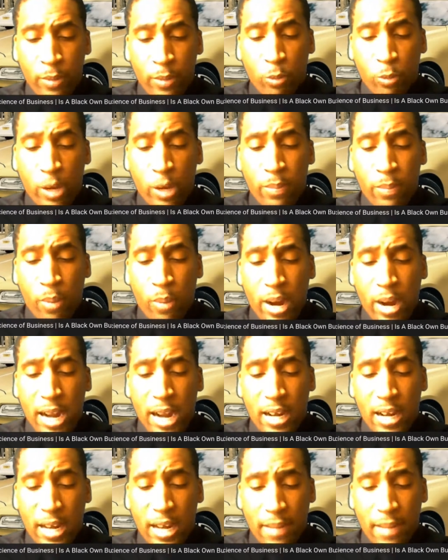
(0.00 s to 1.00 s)
What
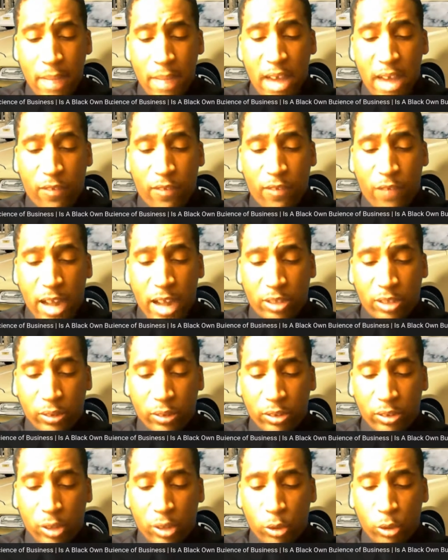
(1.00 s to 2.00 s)
brand are they
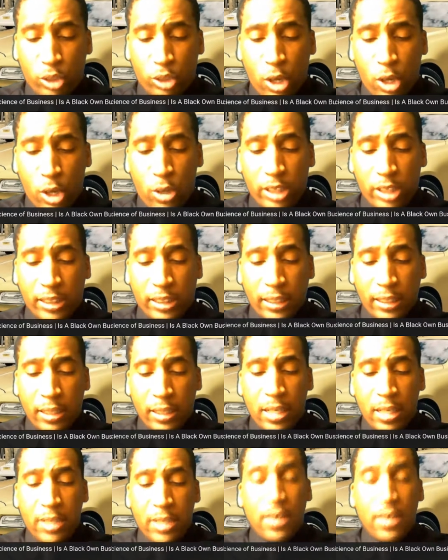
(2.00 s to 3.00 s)
manufacturing? So show us
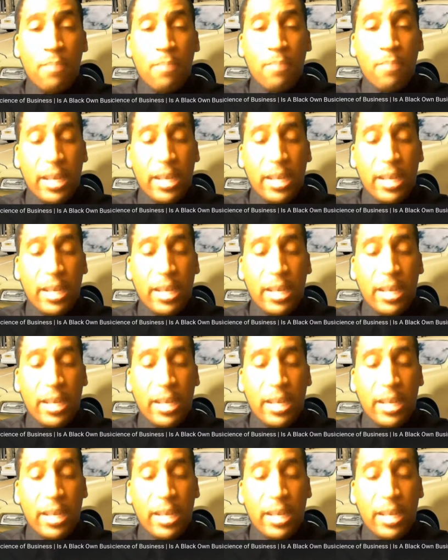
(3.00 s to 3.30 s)
the